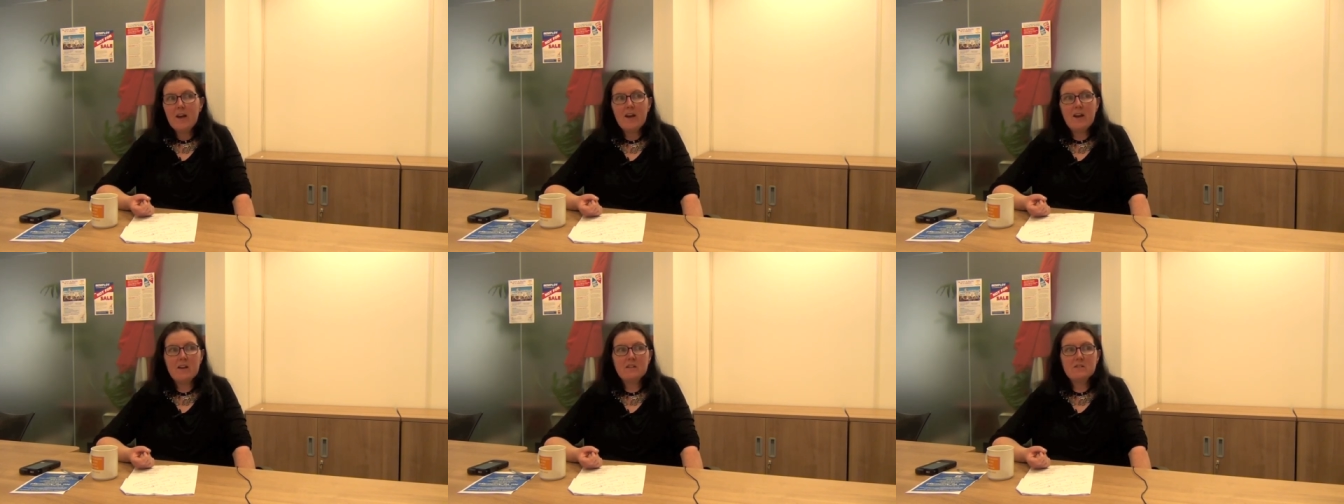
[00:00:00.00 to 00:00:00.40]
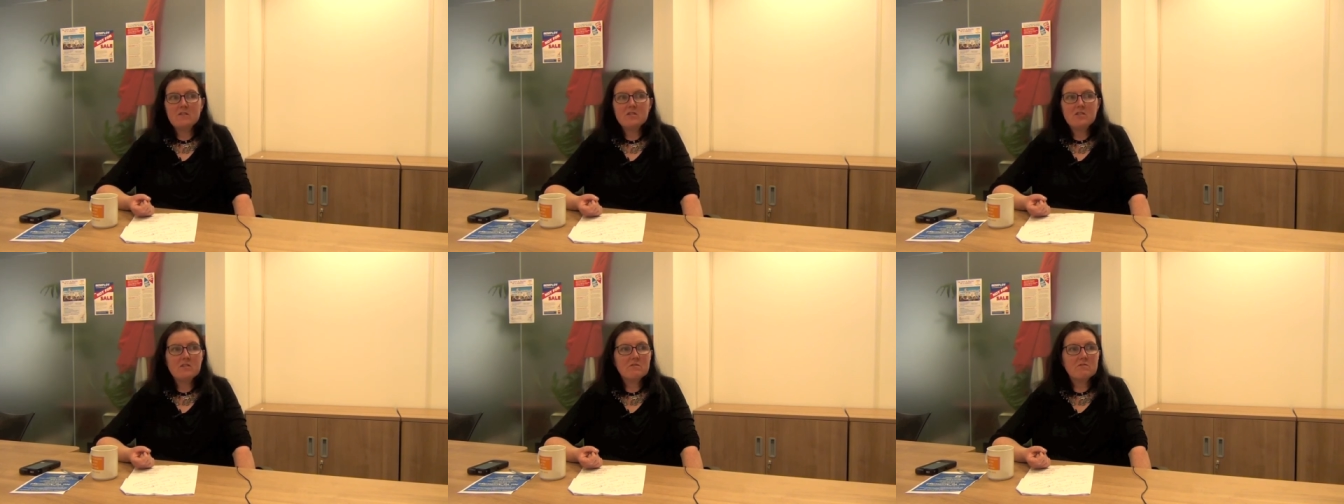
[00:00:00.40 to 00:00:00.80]

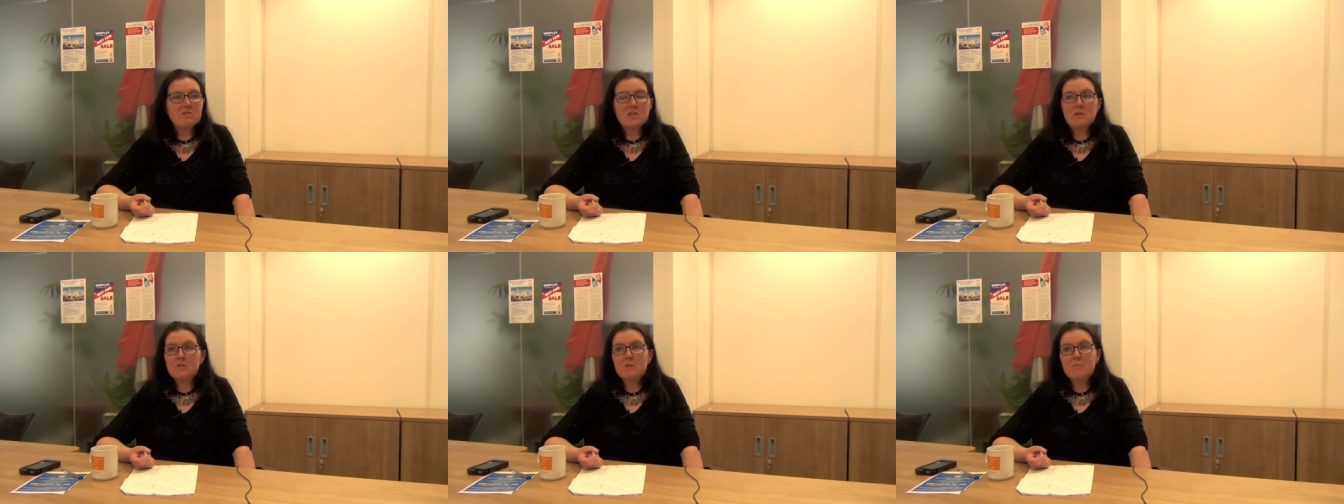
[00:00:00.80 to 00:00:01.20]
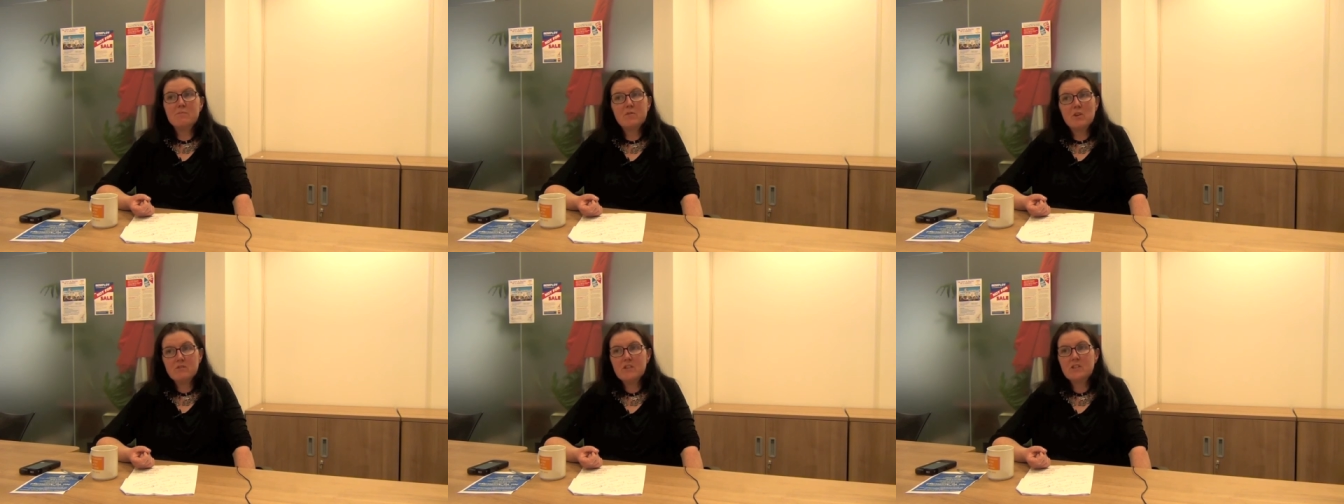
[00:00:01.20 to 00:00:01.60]
And there was a
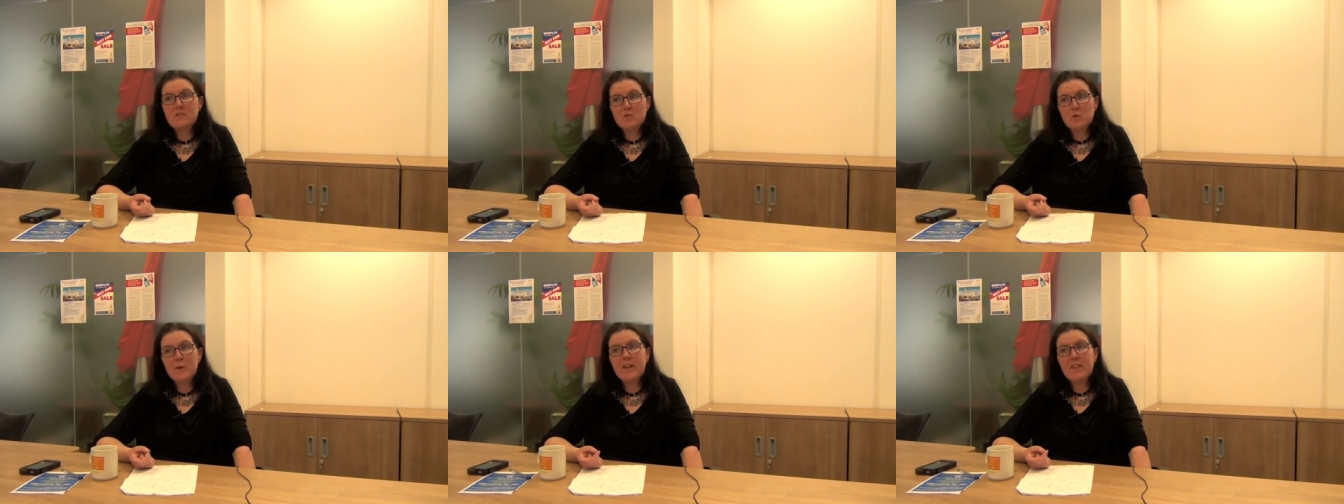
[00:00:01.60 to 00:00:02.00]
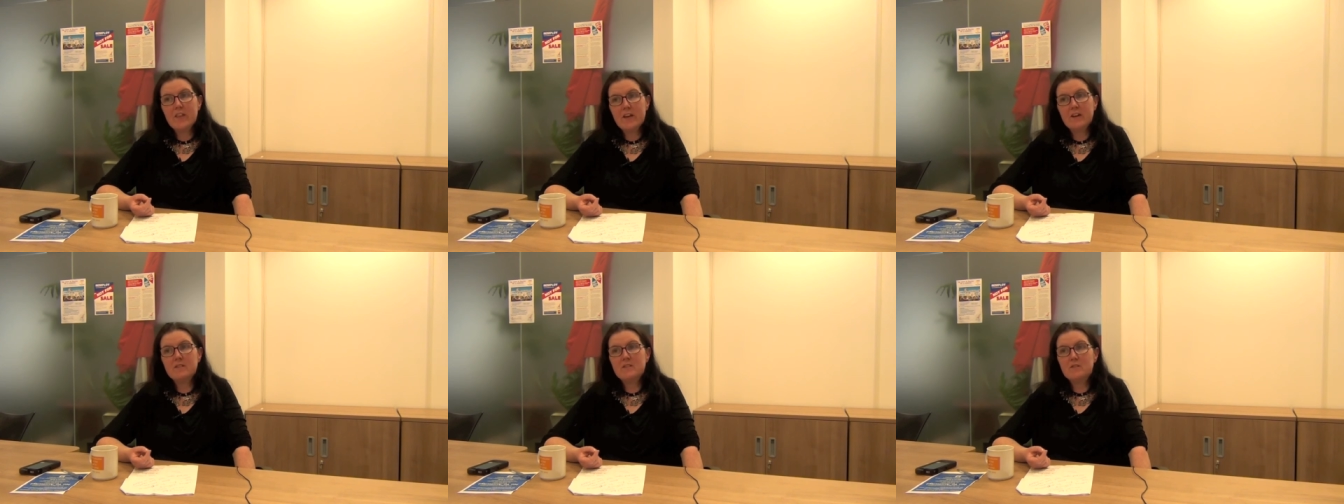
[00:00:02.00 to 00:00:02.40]
protest of
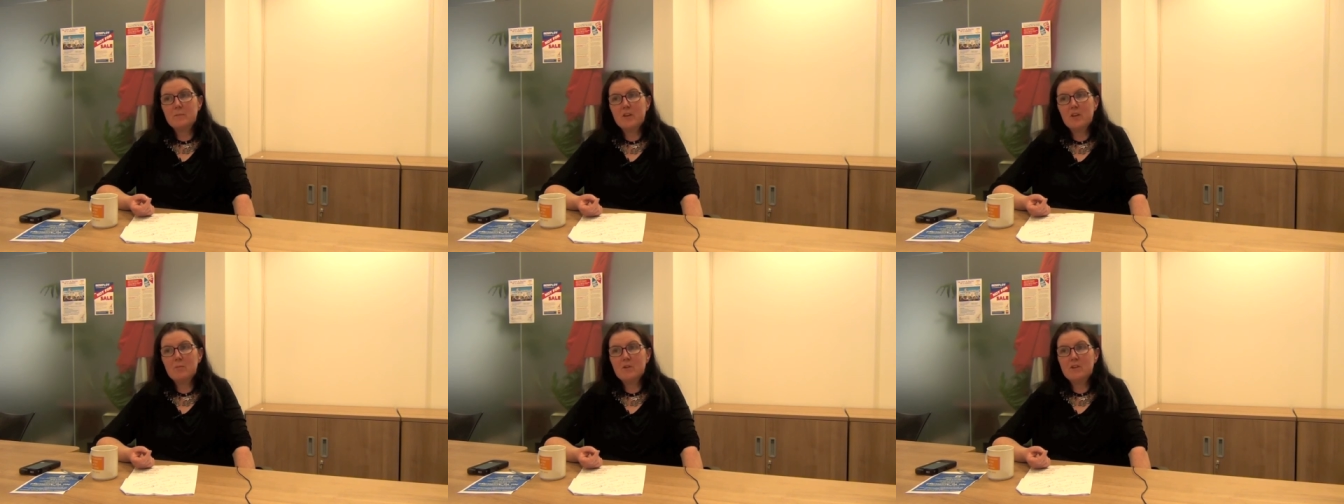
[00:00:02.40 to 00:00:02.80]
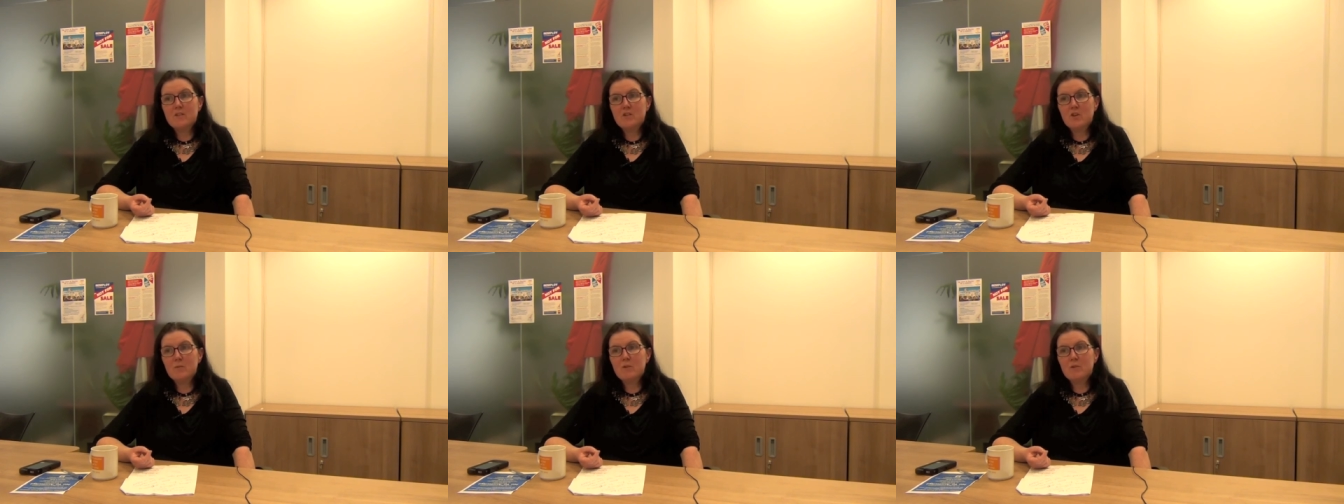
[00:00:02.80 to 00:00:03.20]
20,000 people in
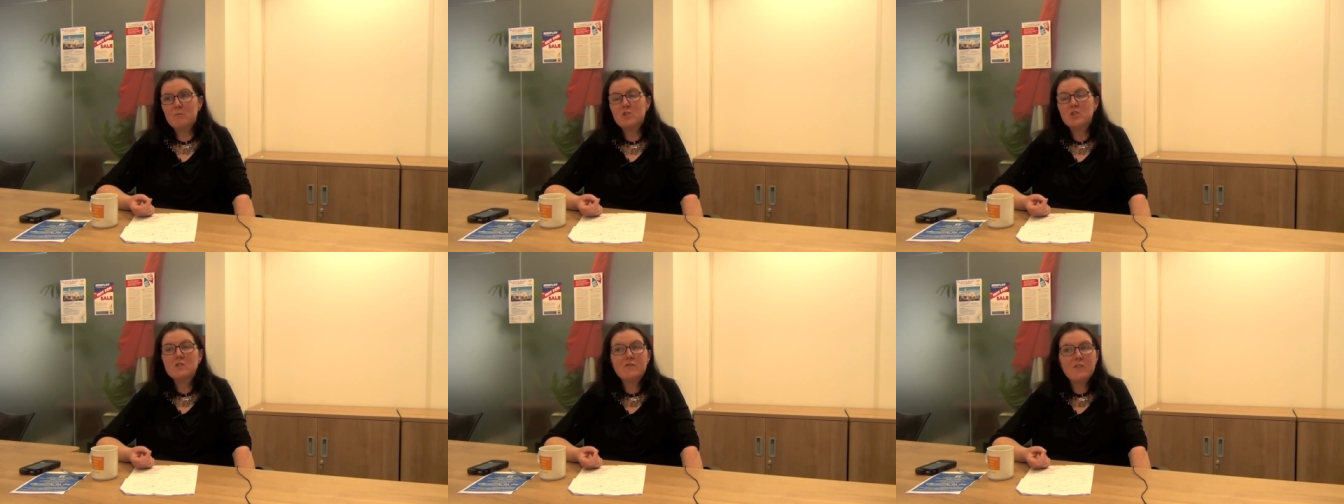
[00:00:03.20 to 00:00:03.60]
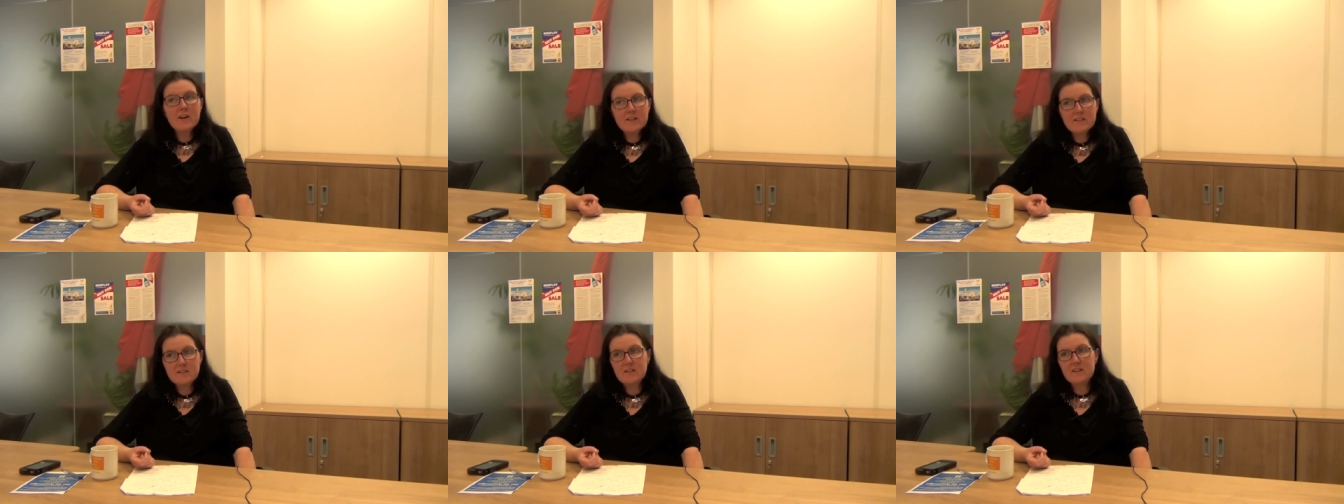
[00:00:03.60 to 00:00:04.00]
Dublin, which is
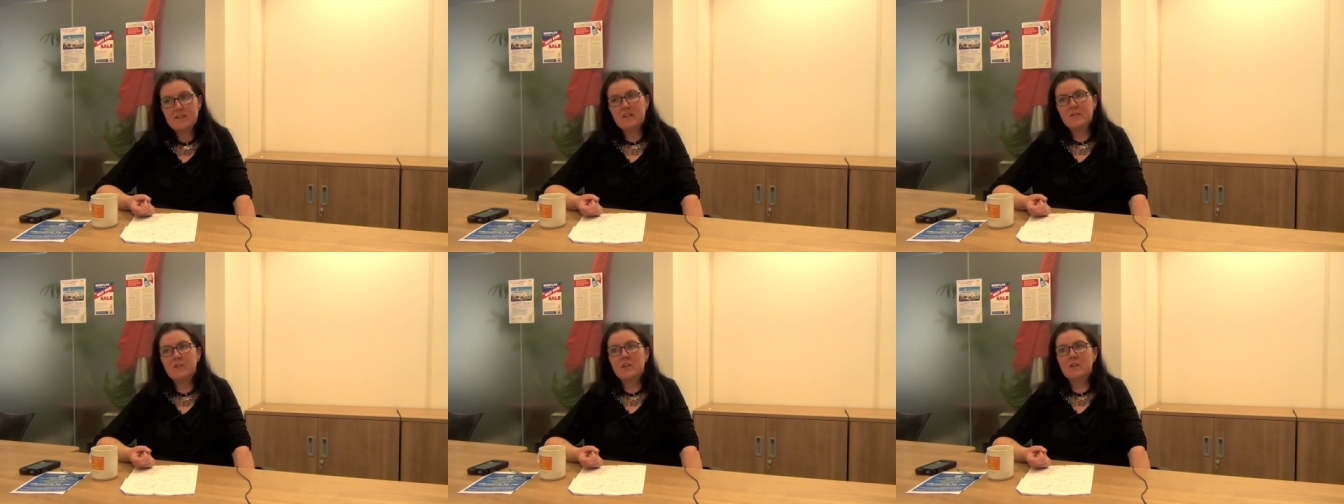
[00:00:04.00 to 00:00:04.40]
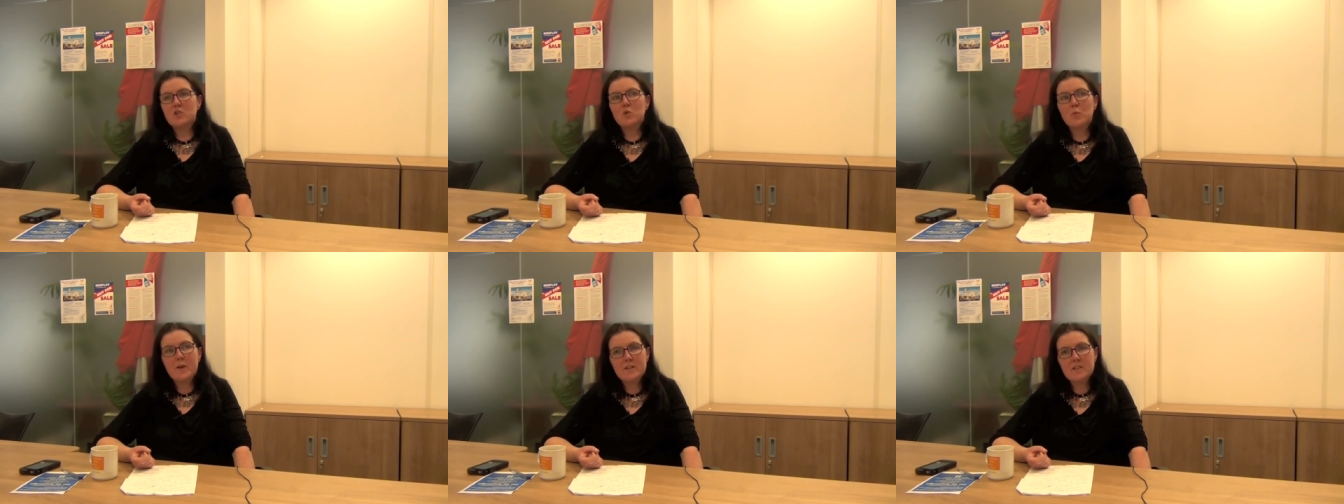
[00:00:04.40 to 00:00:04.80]
very significant
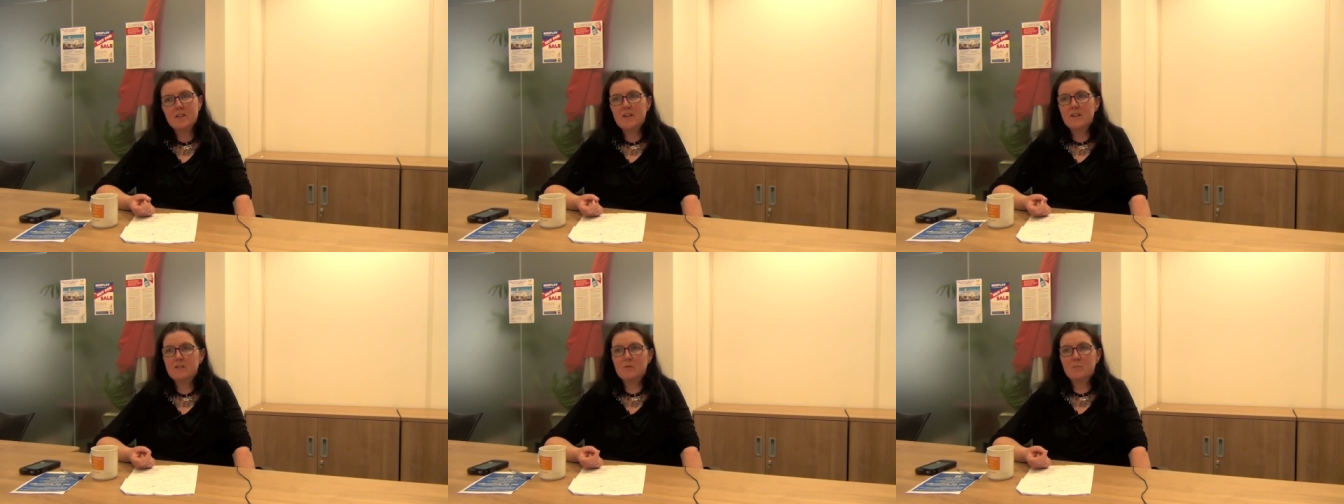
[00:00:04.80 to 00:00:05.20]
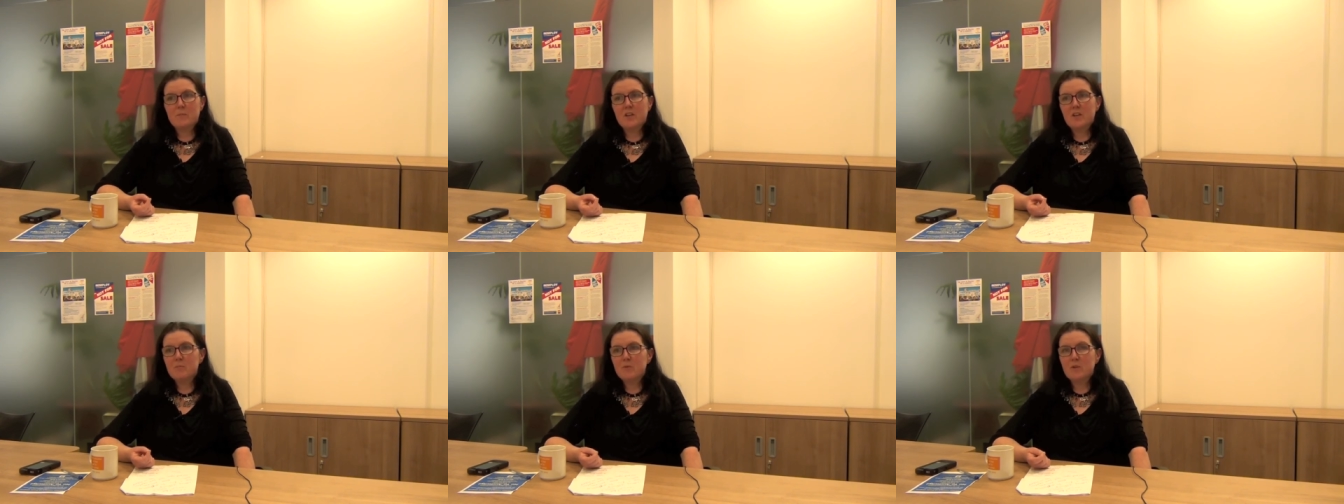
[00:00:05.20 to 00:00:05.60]
20,000
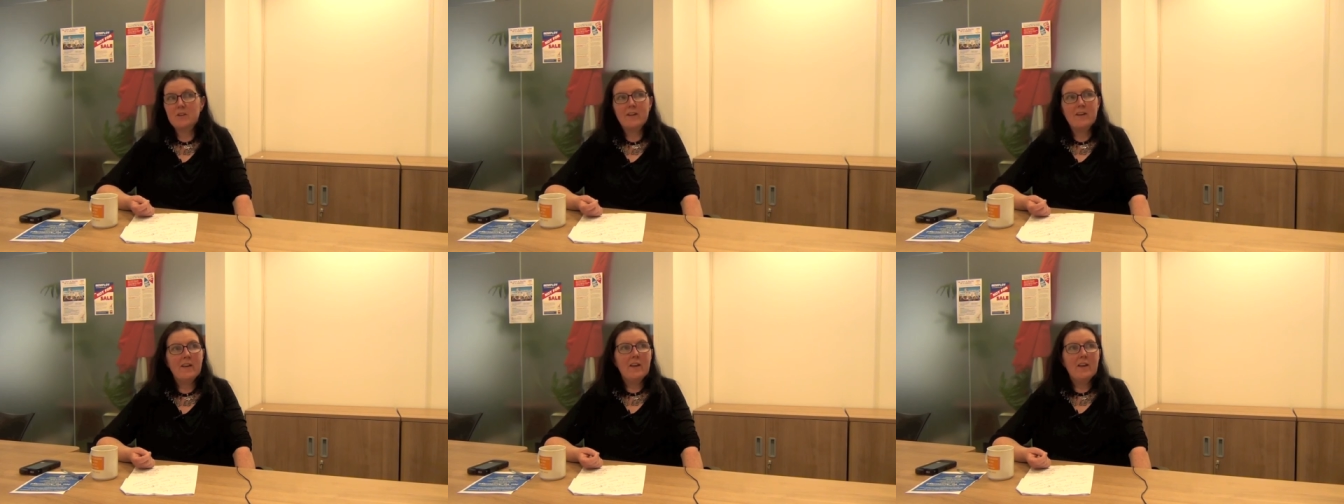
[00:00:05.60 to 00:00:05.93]
people,